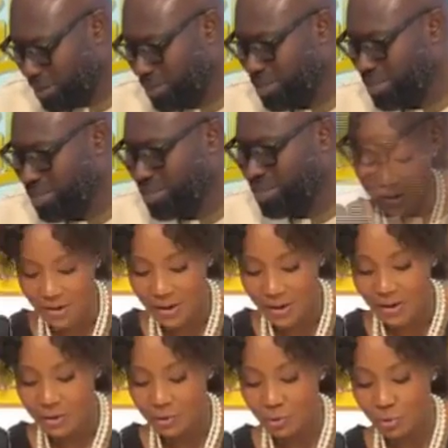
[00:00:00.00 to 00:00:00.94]
viewers,
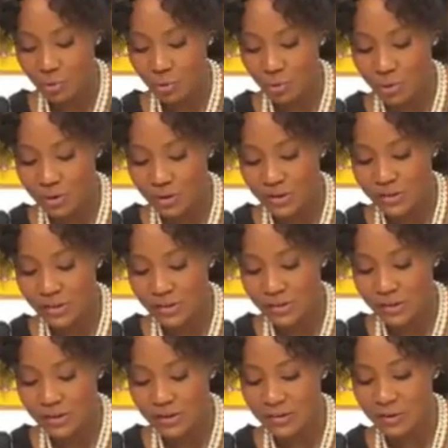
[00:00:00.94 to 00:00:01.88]
so it
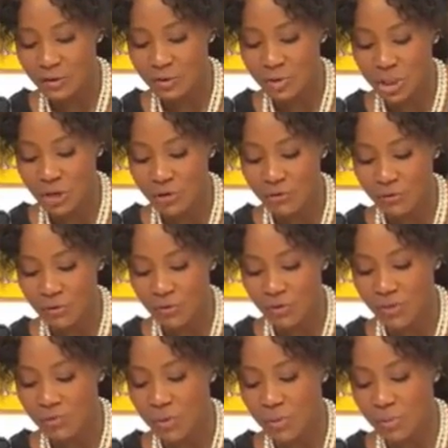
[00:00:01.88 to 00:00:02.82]
says that disclosure of
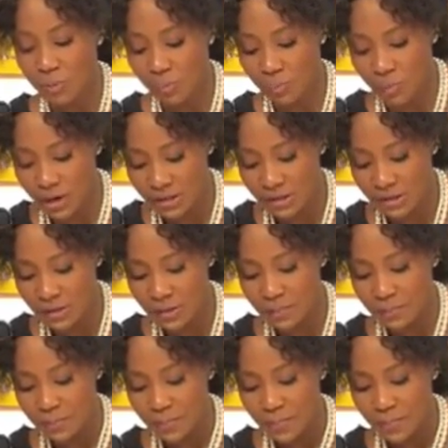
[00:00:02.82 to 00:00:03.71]
impropriety